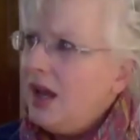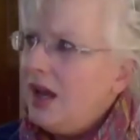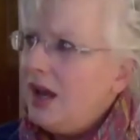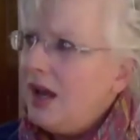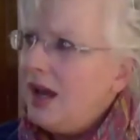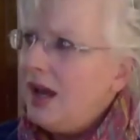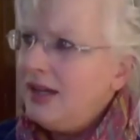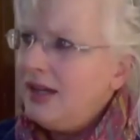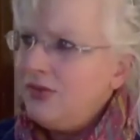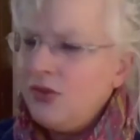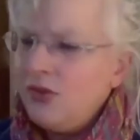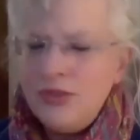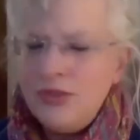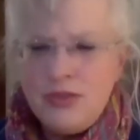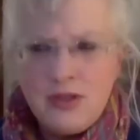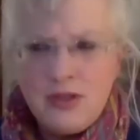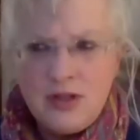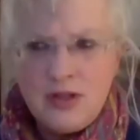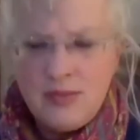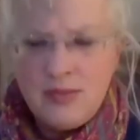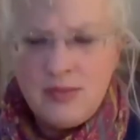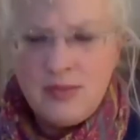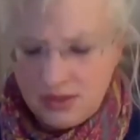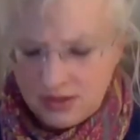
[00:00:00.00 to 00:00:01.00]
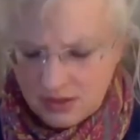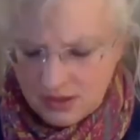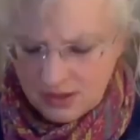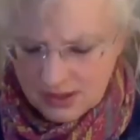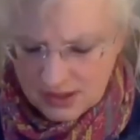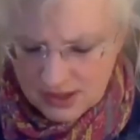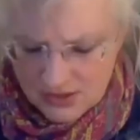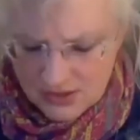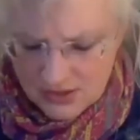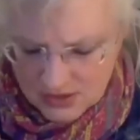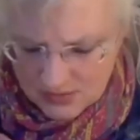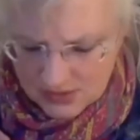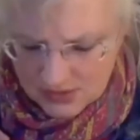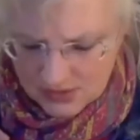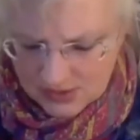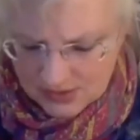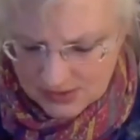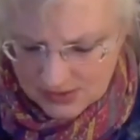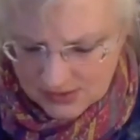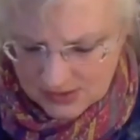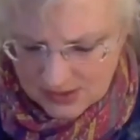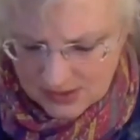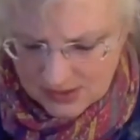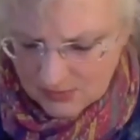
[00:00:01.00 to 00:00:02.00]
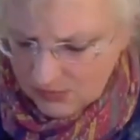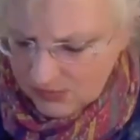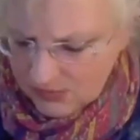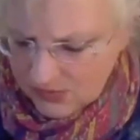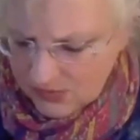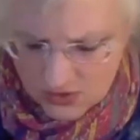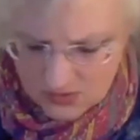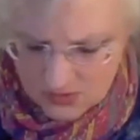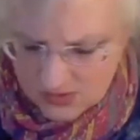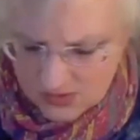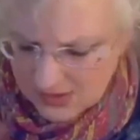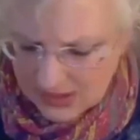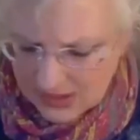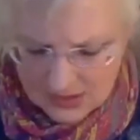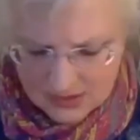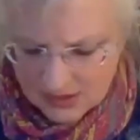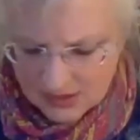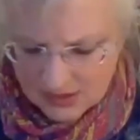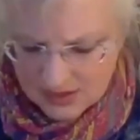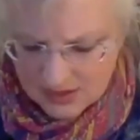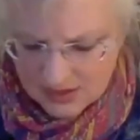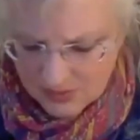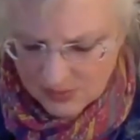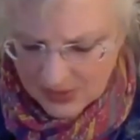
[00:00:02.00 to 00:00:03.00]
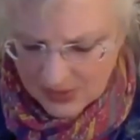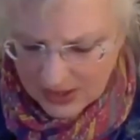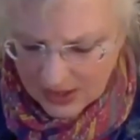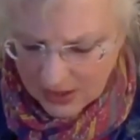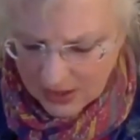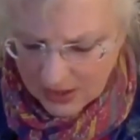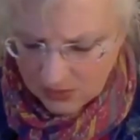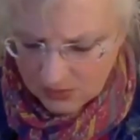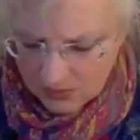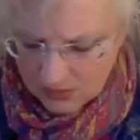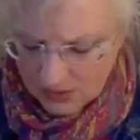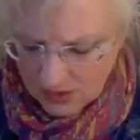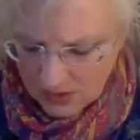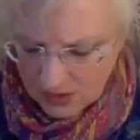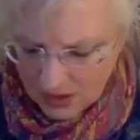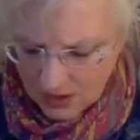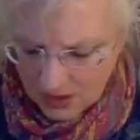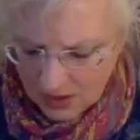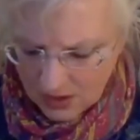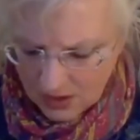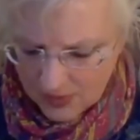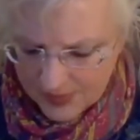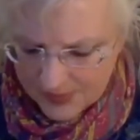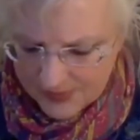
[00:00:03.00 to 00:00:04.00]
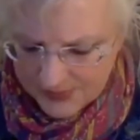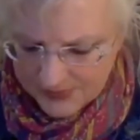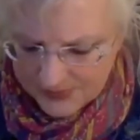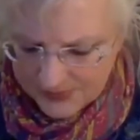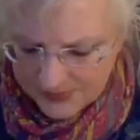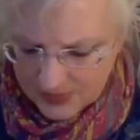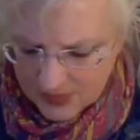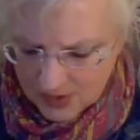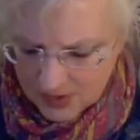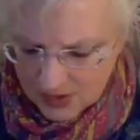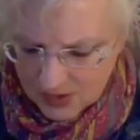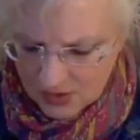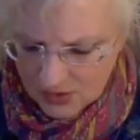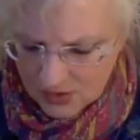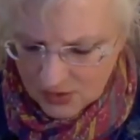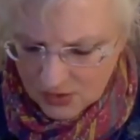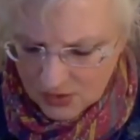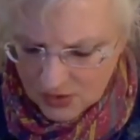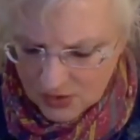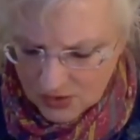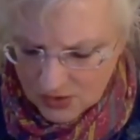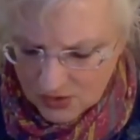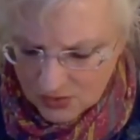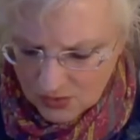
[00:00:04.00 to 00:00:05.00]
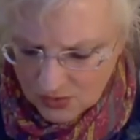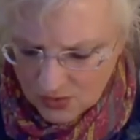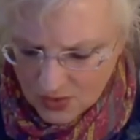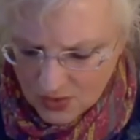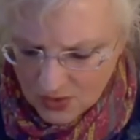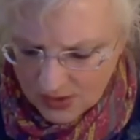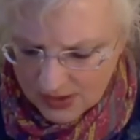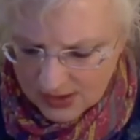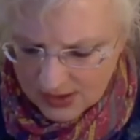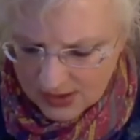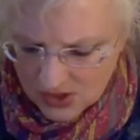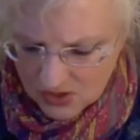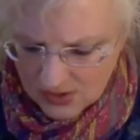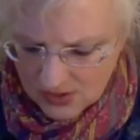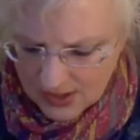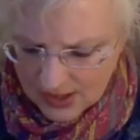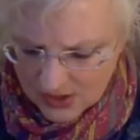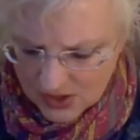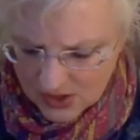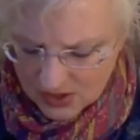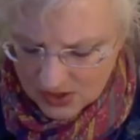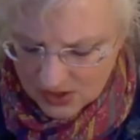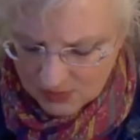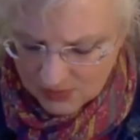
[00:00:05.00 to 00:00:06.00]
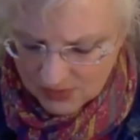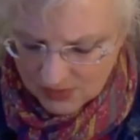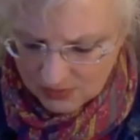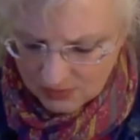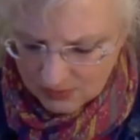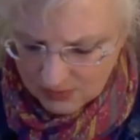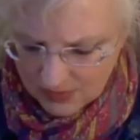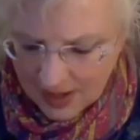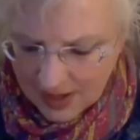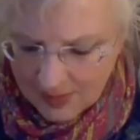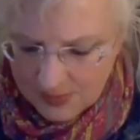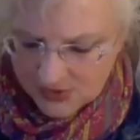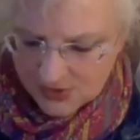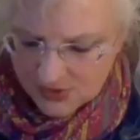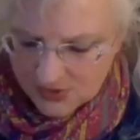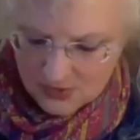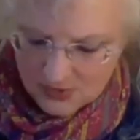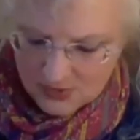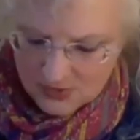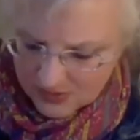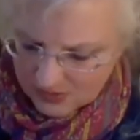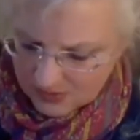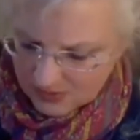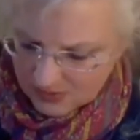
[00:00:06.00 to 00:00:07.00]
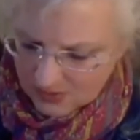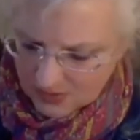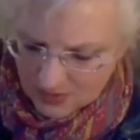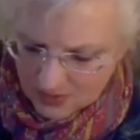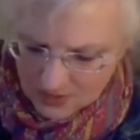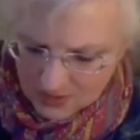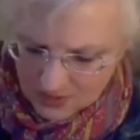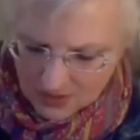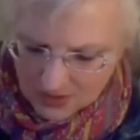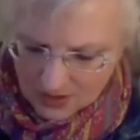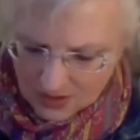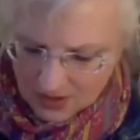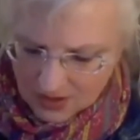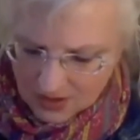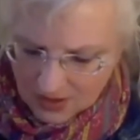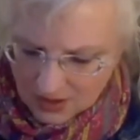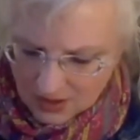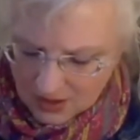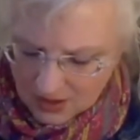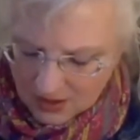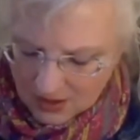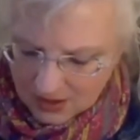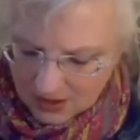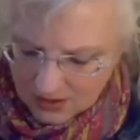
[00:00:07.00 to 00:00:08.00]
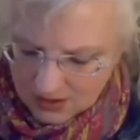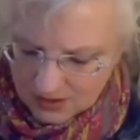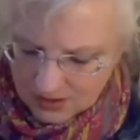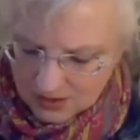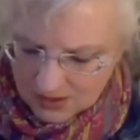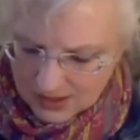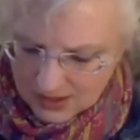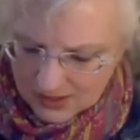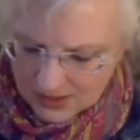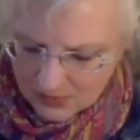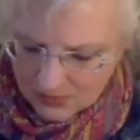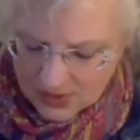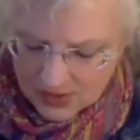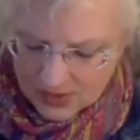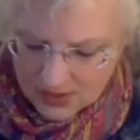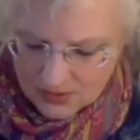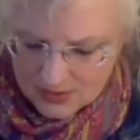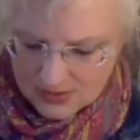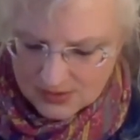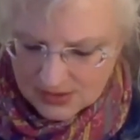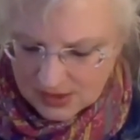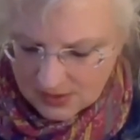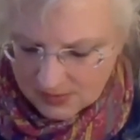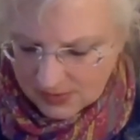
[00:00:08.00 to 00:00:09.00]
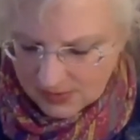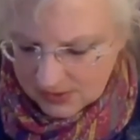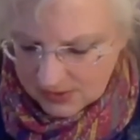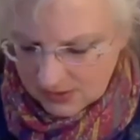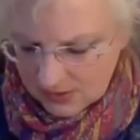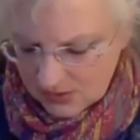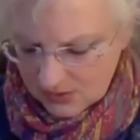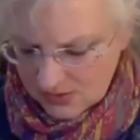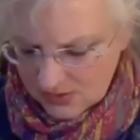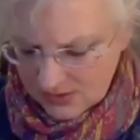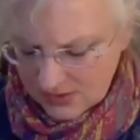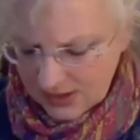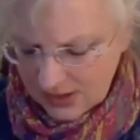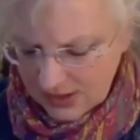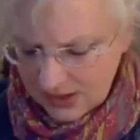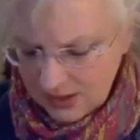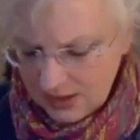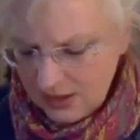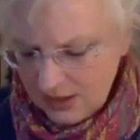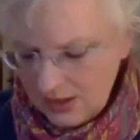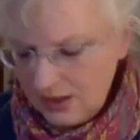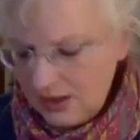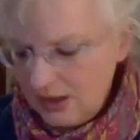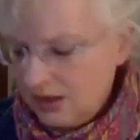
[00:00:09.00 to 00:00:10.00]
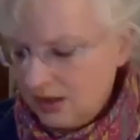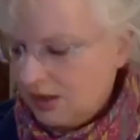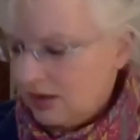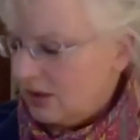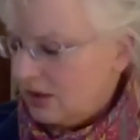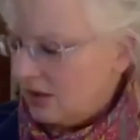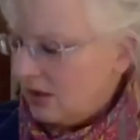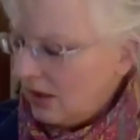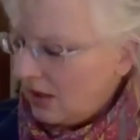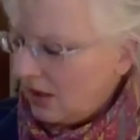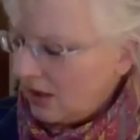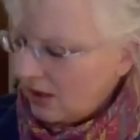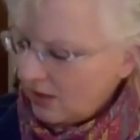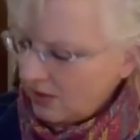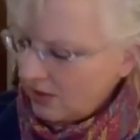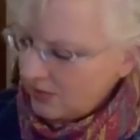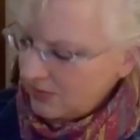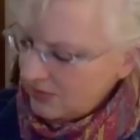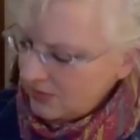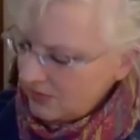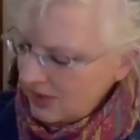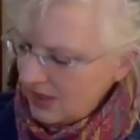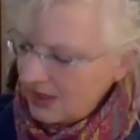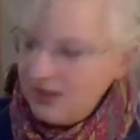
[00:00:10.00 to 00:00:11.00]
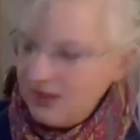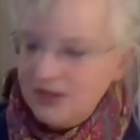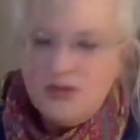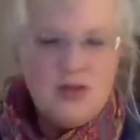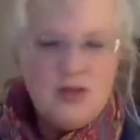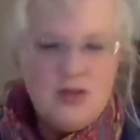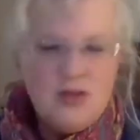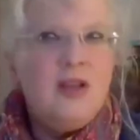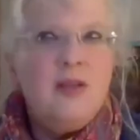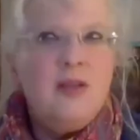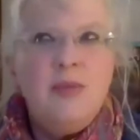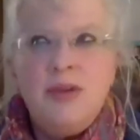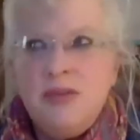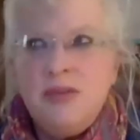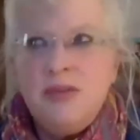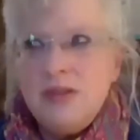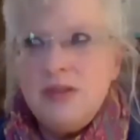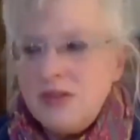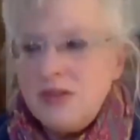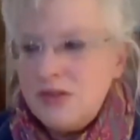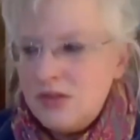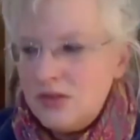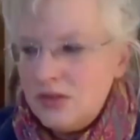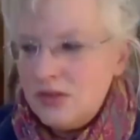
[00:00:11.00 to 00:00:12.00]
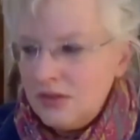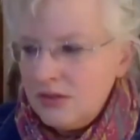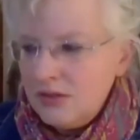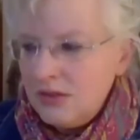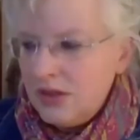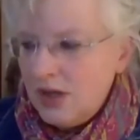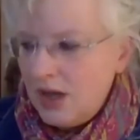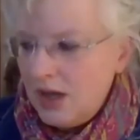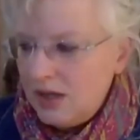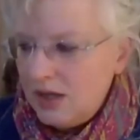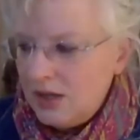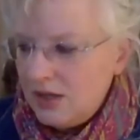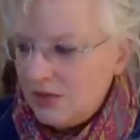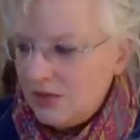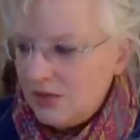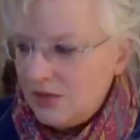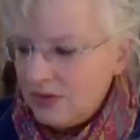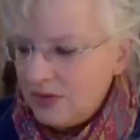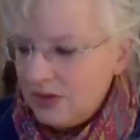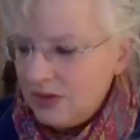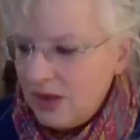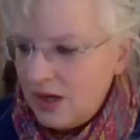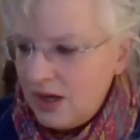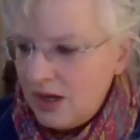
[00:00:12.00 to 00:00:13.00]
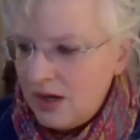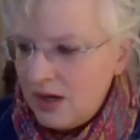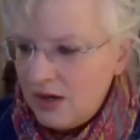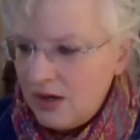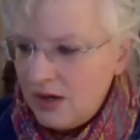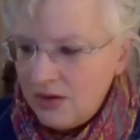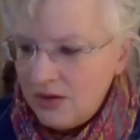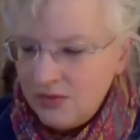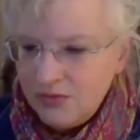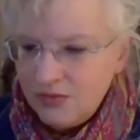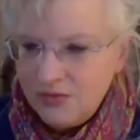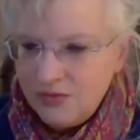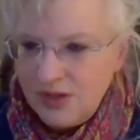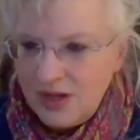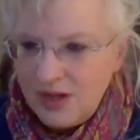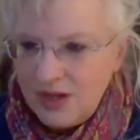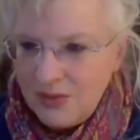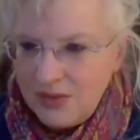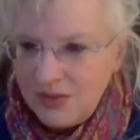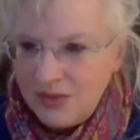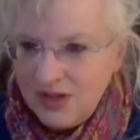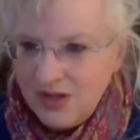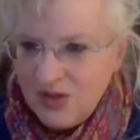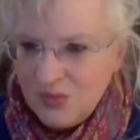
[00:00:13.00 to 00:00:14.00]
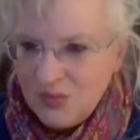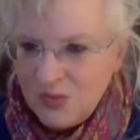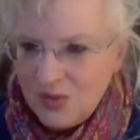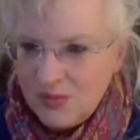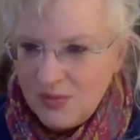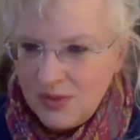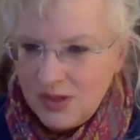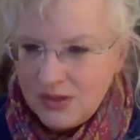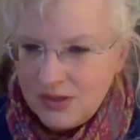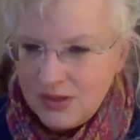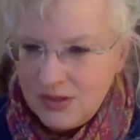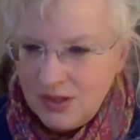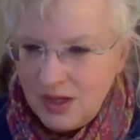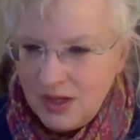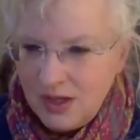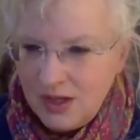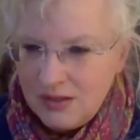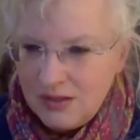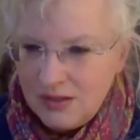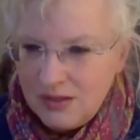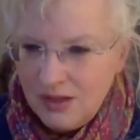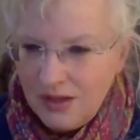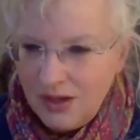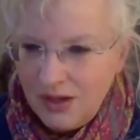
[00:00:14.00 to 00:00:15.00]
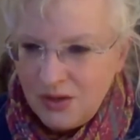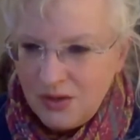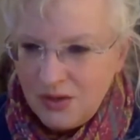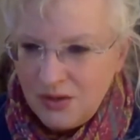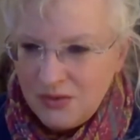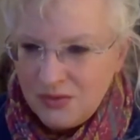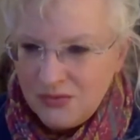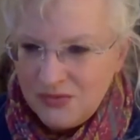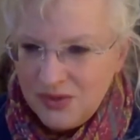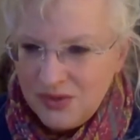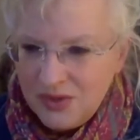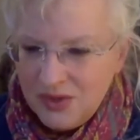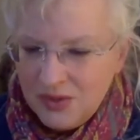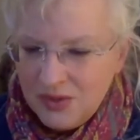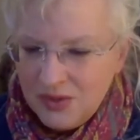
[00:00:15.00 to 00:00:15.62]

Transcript: I never thought about, can I just read this two sentences about um, your interaction with raptors uh, and what you say about it? You say, um, and you talk about this certain kind of love, and I want to hear more about that, of